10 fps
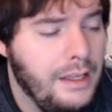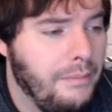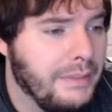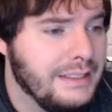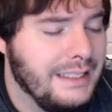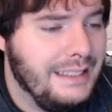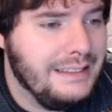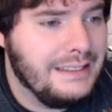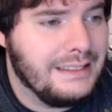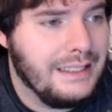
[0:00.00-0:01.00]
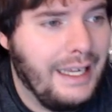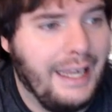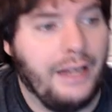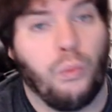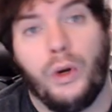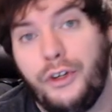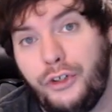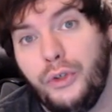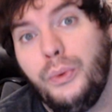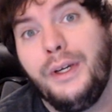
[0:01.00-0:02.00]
because it is a 1/2.